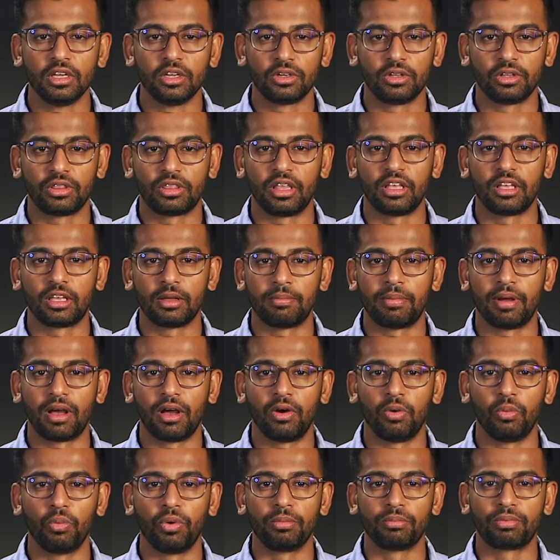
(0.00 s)
to think
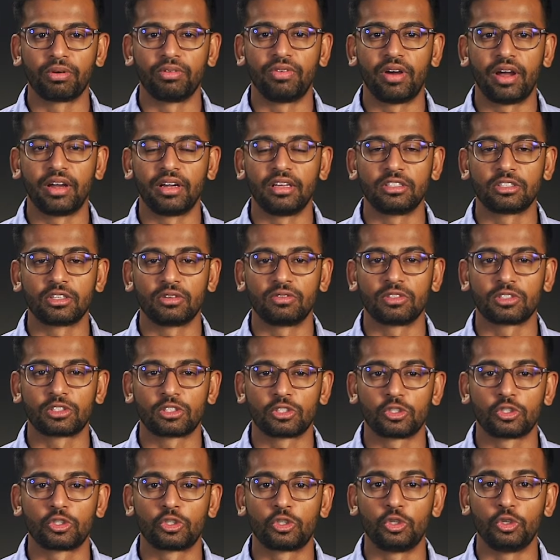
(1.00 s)
about when providing
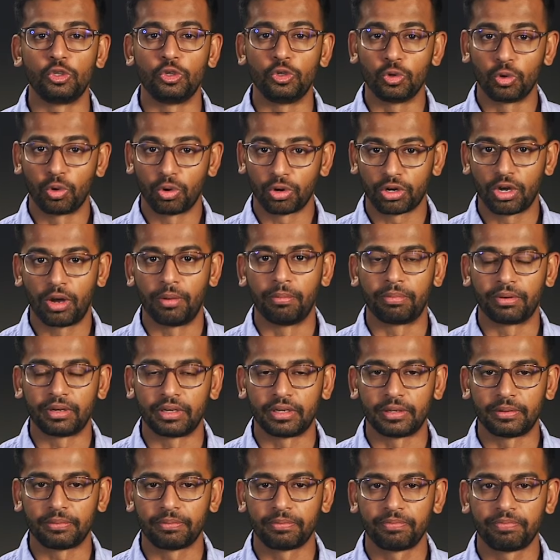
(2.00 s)
services to your
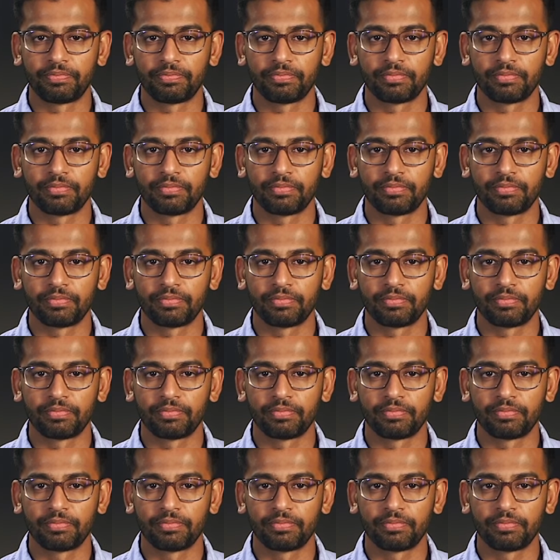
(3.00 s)
company.